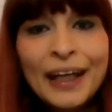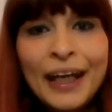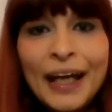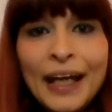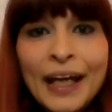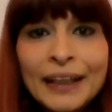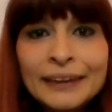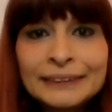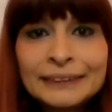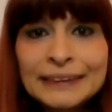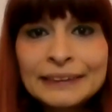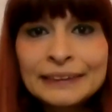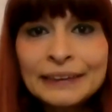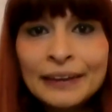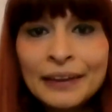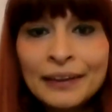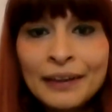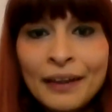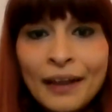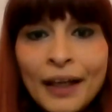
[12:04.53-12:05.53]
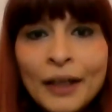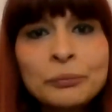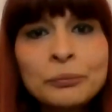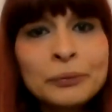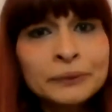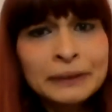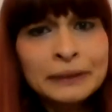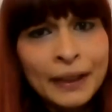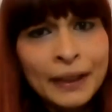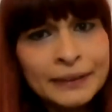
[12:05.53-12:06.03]
And uh, I
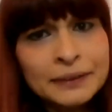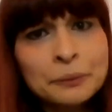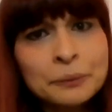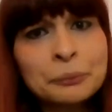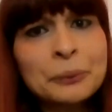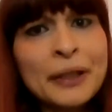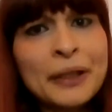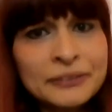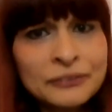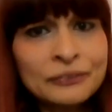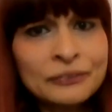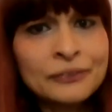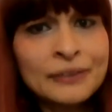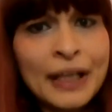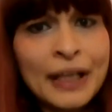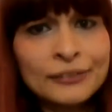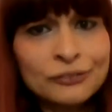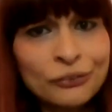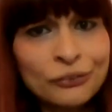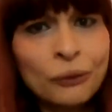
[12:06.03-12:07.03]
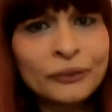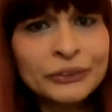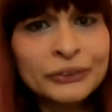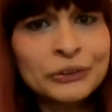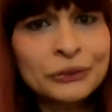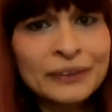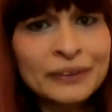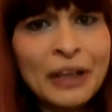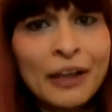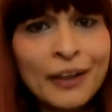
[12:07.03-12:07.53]
would like to break through that
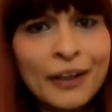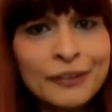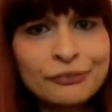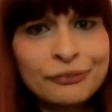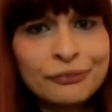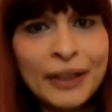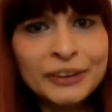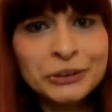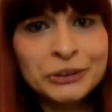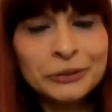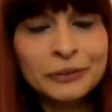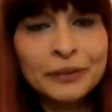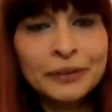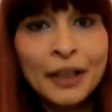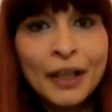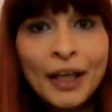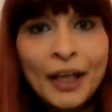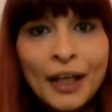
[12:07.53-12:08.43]
also in high fashion,